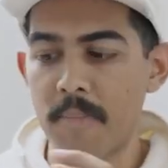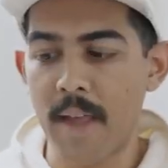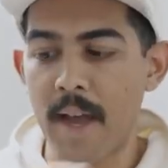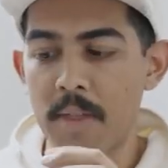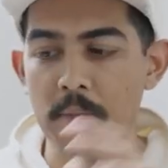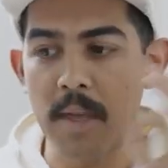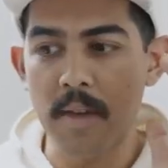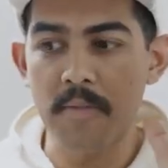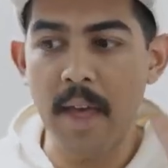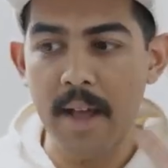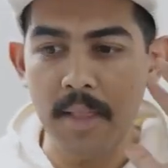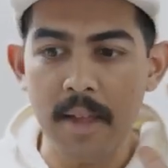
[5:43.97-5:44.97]
I think of
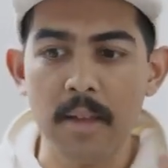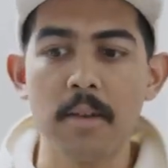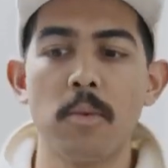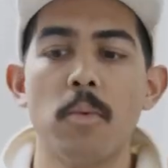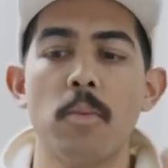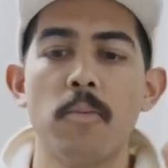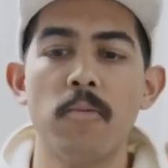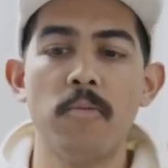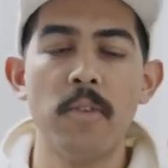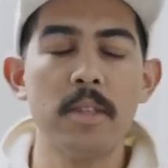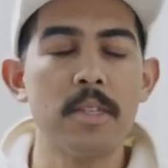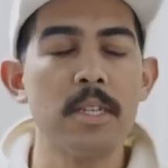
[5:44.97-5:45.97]
that like
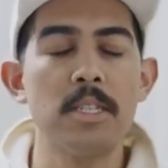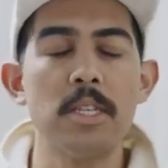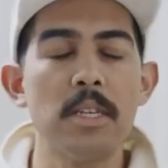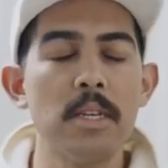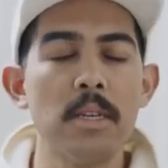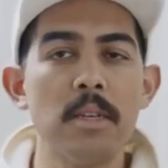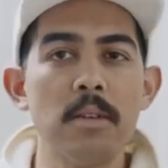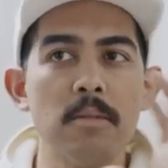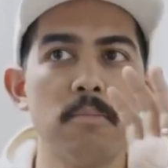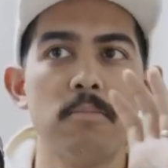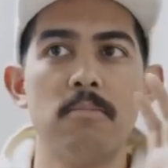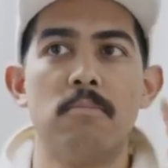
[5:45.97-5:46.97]
vintagey,
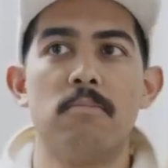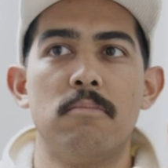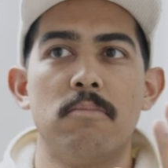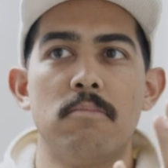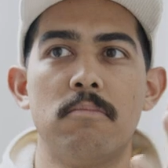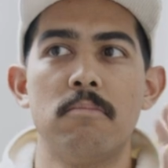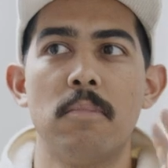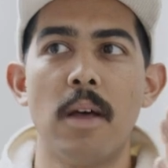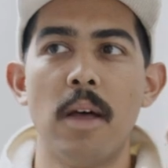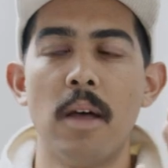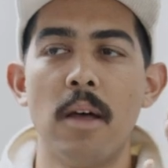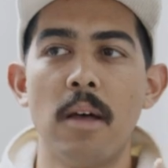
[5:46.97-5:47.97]

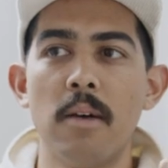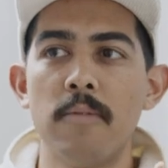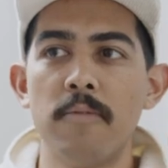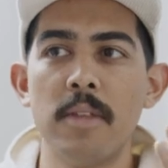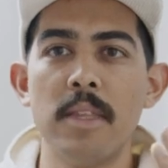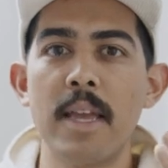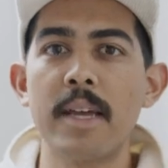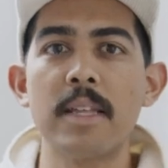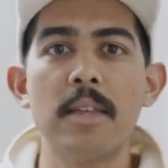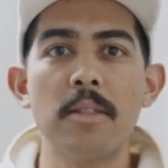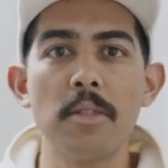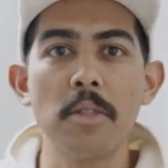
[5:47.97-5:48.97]

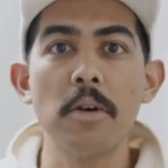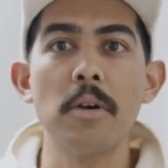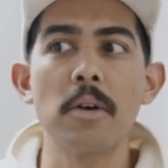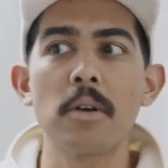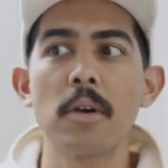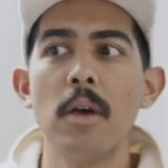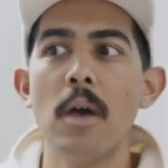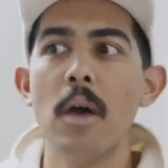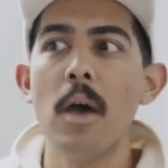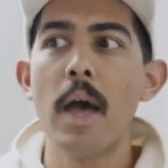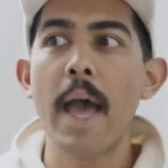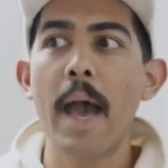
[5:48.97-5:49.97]
vignette-y look.
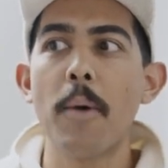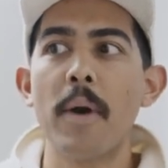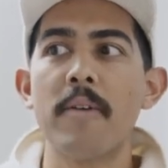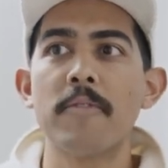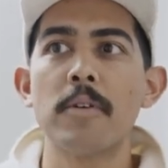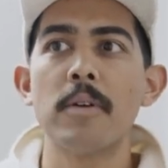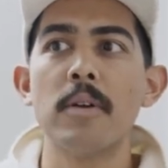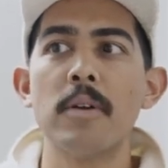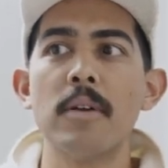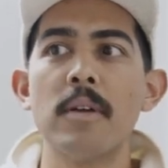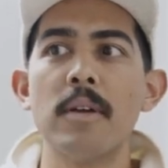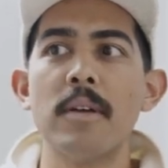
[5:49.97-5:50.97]

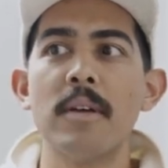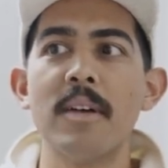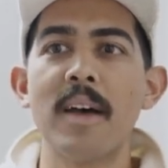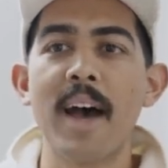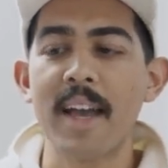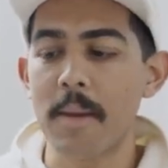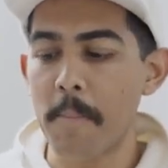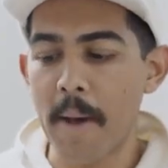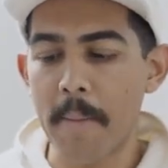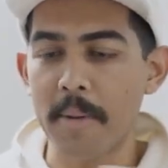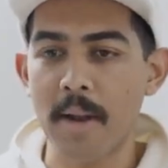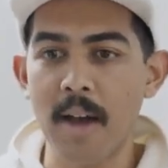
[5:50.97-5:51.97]
However, I can
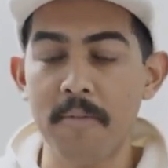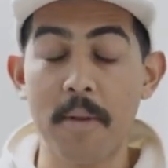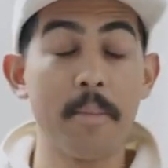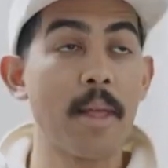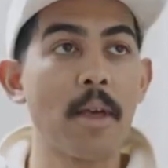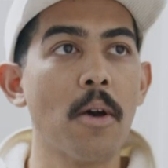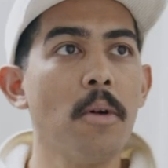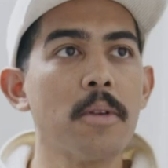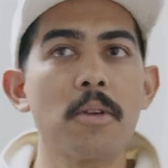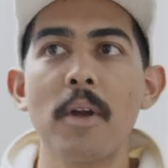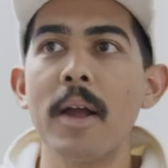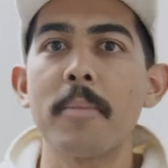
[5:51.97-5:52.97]
pop it off and I'm like, holy
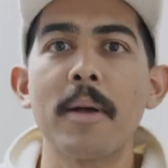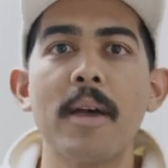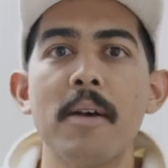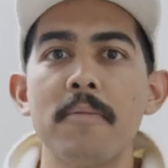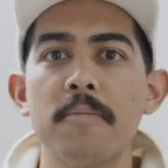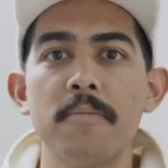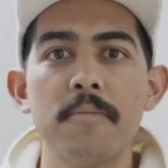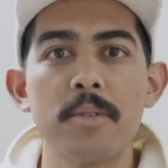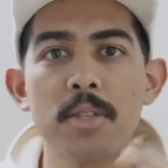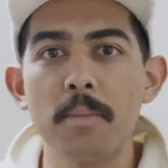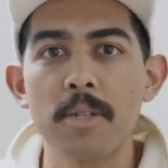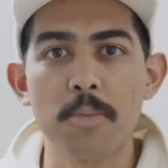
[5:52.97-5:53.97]
crap, I have
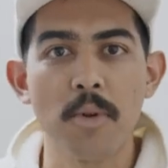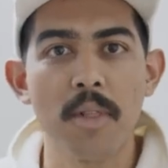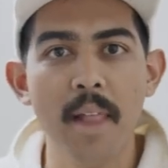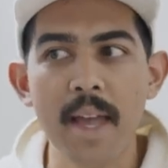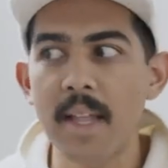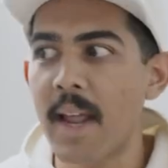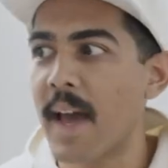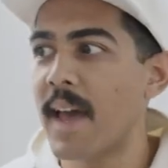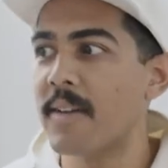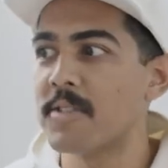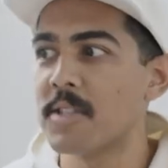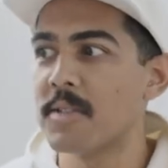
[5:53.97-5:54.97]
so much more light.
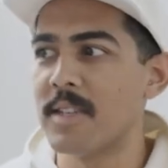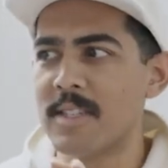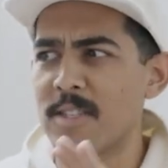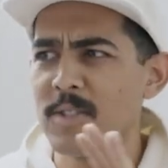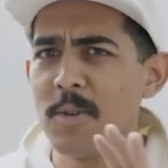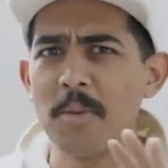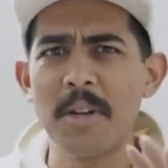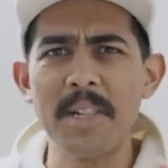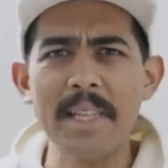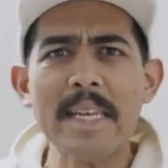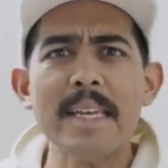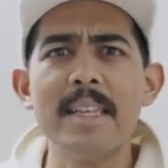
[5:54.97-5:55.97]
It's so
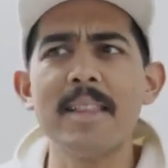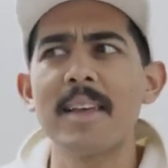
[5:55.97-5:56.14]
clean.